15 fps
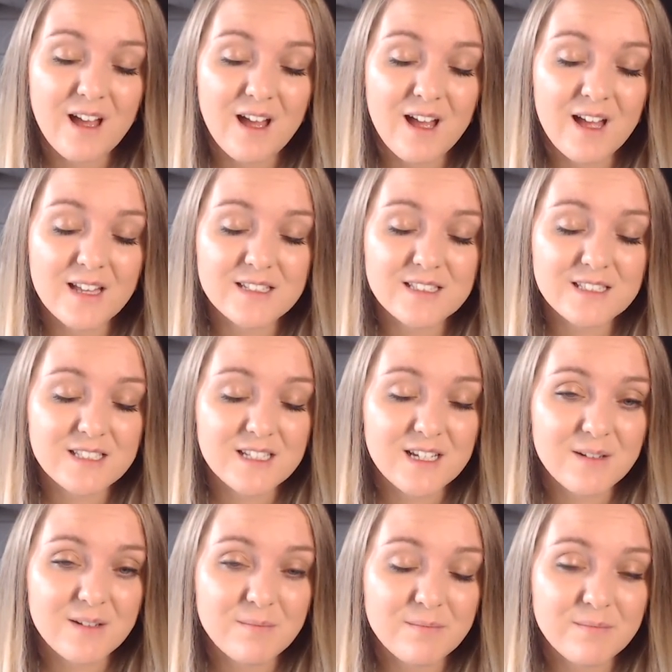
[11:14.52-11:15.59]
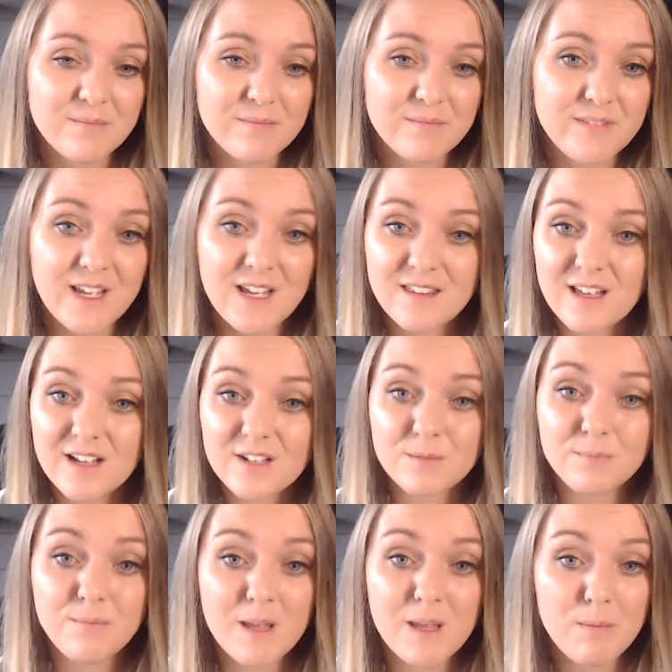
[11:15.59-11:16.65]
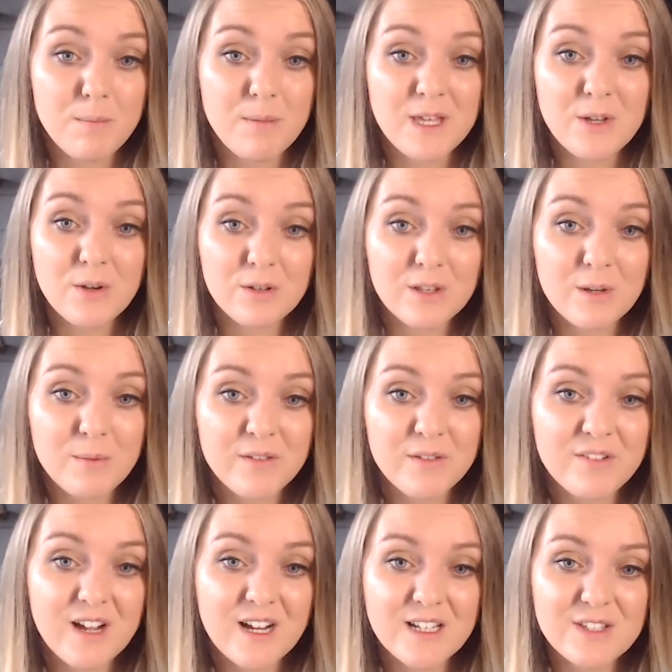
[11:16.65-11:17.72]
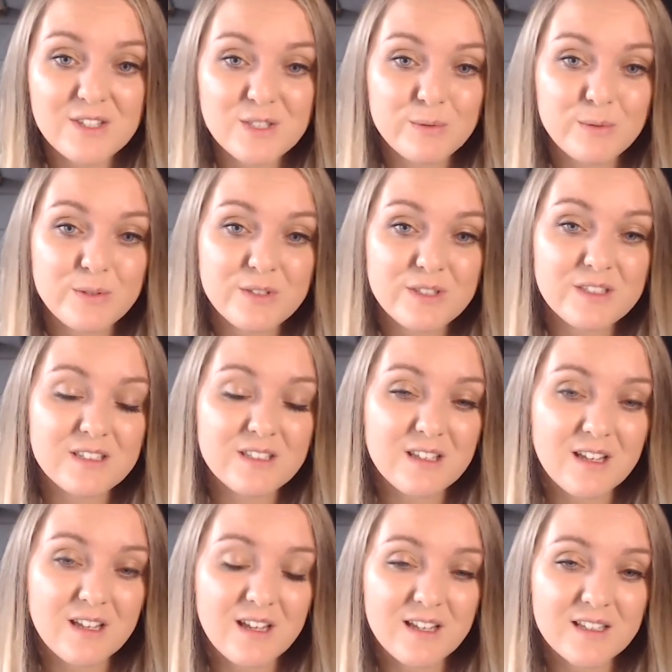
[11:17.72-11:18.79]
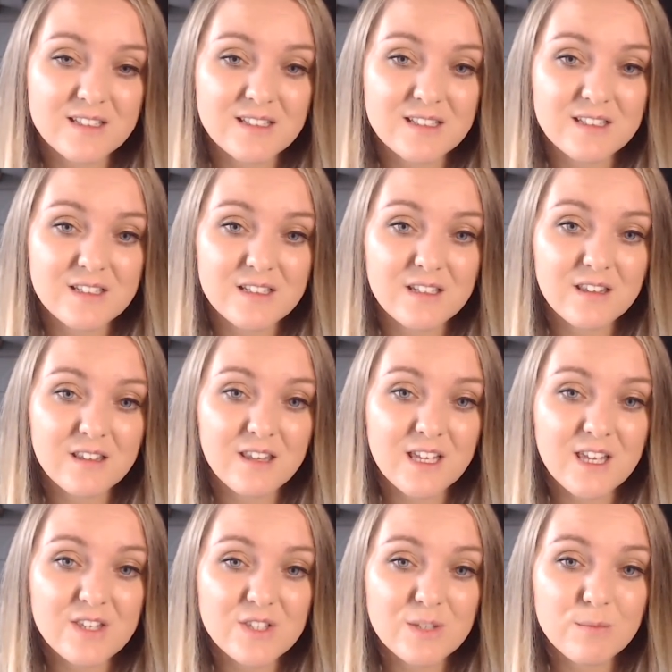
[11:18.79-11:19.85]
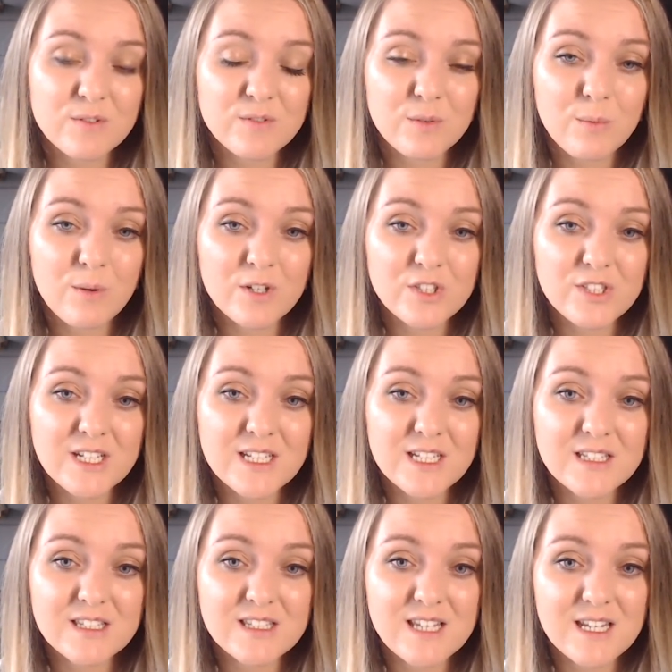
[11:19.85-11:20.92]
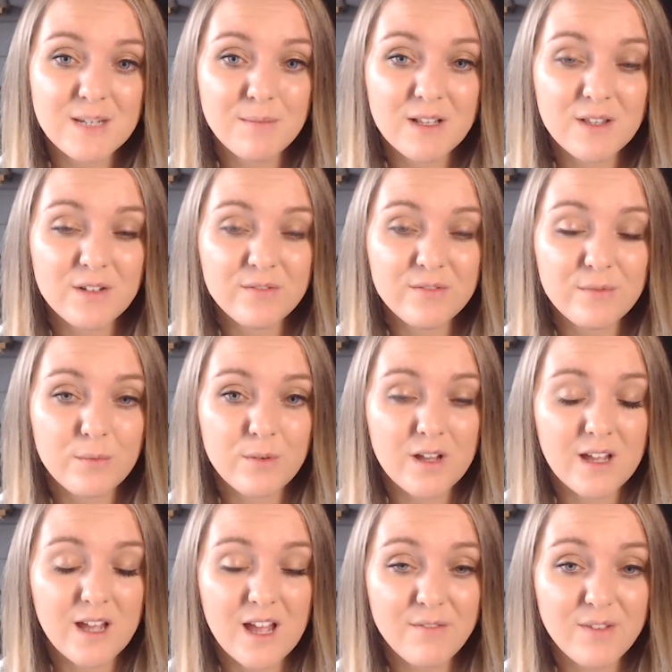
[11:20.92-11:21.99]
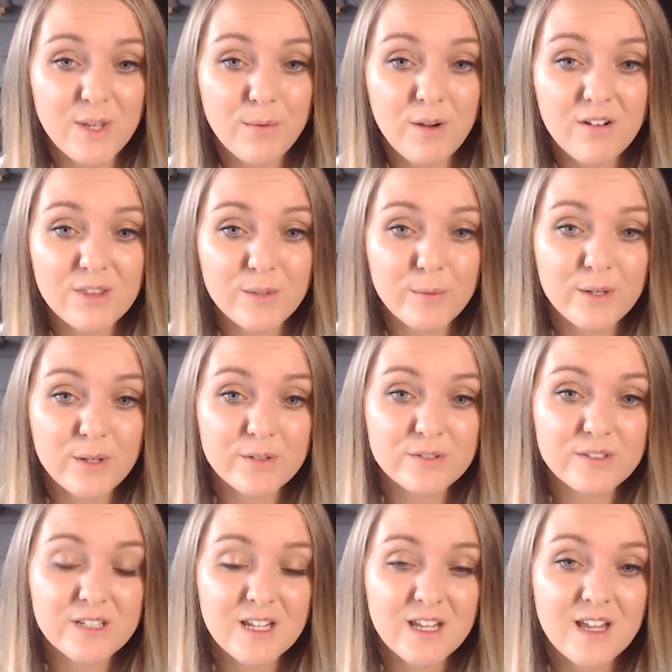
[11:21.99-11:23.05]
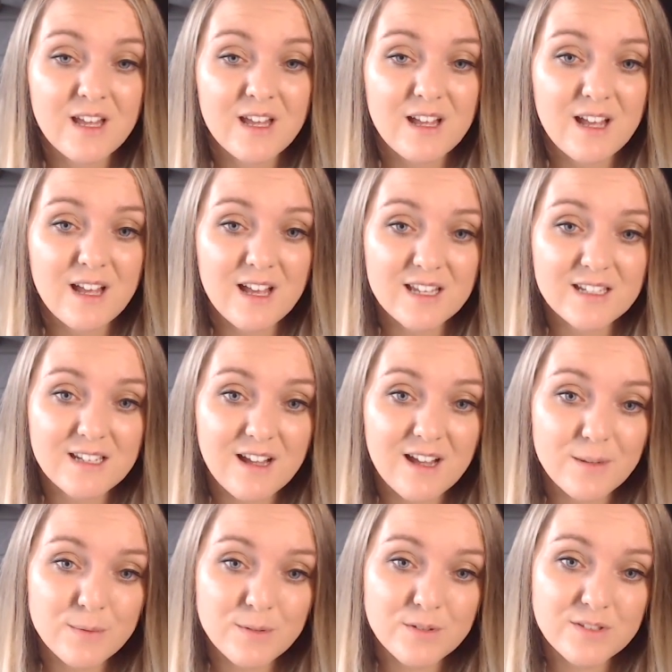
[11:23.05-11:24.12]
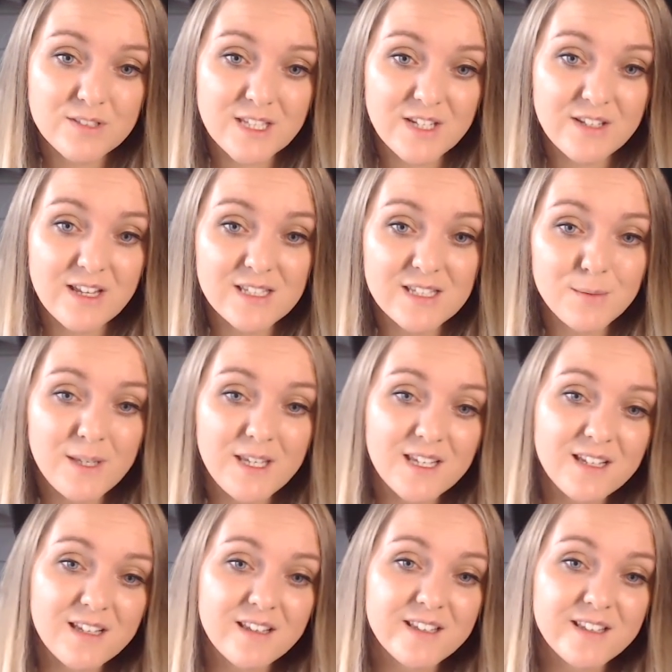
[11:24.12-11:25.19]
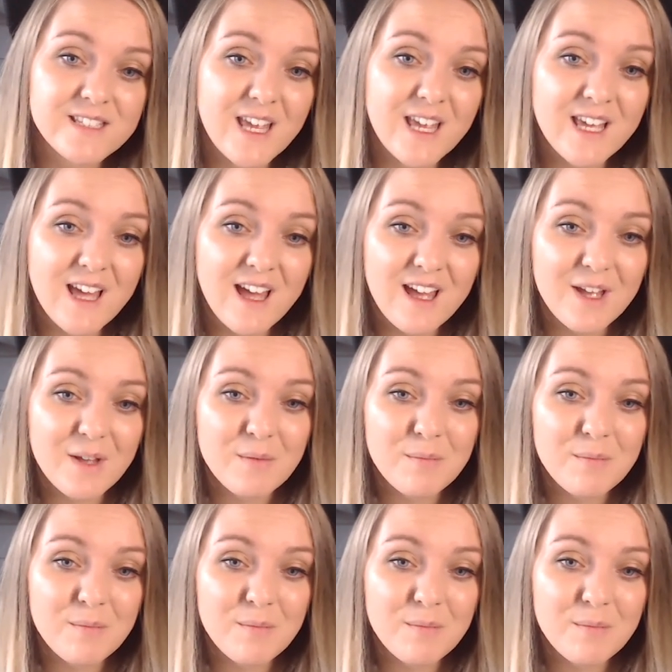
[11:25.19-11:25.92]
And that could maybe be your little bit of kindness to us. And thank you so much for watching. Sending my love wherever you are in the world. And I will see you next week. Take care.